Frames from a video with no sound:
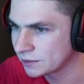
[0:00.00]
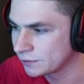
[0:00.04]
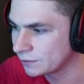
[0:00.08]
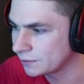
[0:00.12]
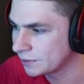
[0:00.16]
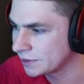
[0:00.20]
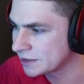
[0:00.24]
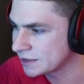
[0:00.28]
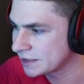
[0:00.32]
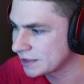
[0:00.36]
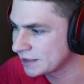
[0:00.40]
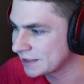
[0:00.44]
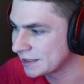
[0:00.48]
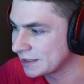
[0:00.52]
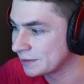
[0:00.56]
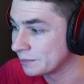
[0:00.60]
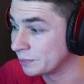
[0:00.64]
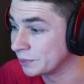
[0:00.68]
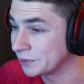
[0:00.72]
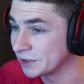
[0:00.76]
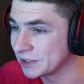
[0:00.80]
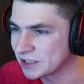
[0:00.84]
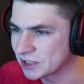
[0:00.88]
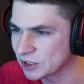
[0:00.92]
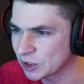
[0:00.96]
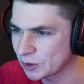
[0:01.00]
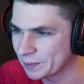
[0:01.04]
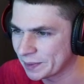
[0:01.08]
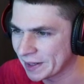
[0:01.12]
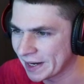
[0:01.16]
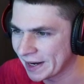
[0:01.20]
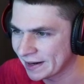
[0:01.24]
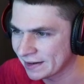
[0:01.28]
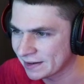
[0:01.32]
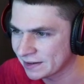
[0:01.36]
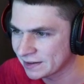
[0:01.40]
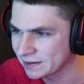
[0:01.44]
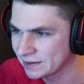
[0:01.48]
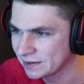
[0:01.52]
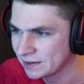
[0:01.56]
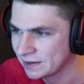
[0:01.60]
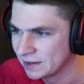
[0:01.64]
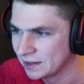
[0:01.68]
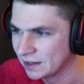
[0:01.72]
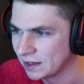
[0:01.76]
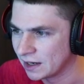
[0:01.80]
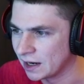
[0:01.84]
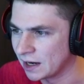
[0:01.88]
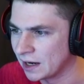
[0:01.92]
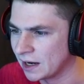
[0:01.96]
what is it? The blister pack
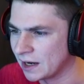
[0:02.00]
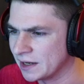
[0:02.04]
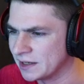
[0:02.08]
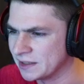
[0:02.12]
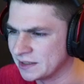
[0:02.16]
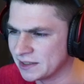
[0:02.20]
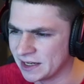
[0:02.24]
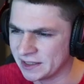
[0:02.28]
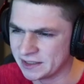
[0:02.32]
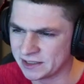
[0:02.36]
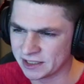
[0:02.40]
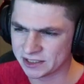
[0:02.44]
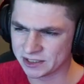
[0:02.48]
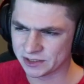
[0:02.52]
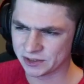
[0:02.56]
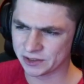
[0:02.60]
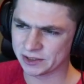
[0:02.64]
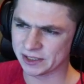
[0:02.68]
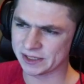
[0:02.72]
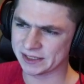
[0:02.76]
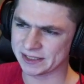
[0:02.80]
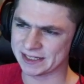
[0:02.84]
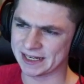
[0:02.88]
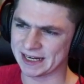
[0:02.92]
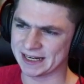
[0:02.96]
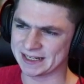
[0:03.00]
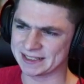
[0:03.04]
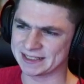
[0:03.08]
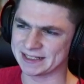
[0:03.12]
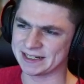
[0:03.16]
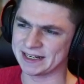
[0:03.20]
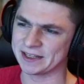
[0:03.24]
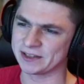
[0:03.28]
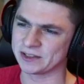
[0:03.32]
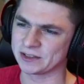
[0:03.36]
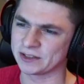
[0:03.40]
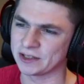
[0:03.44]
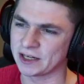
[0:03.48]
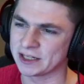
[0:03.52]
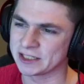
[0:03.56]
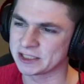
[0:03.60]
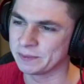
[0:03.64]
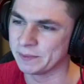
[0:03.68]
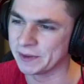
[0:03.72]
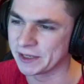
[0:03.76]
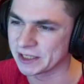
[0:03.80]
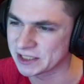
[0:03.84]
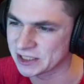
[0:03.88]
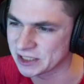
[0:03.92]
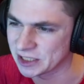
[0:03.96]
uh, it doesn't look like he has any other
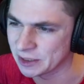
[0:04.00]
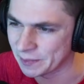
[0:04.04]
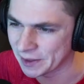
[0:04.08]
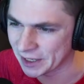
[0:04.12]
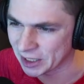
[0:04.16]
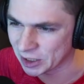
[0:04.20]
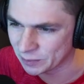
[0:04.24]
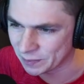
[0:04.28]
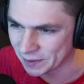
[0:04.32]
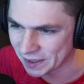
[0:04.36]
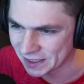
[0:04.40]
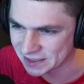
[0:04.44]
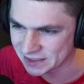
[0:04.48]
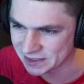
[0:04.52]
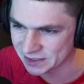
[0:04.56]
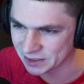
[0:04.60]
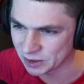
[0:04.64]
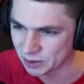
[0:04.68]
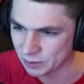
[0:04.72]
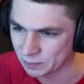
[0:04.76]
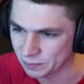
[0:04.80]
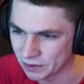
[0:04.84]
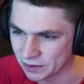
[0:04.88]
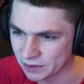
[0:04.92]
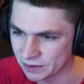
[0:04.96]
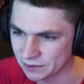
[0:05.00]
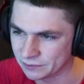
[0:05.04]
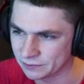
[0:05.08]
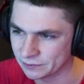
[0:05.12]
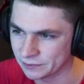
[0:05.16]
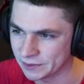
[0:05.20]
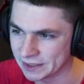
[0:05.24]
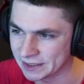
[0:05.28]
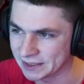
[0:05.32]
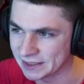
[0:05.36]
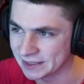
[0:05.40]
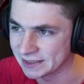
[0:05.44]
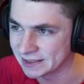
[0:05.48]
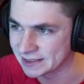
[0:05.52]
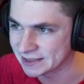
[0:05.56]
cosmetics in the battle pass that are part of like his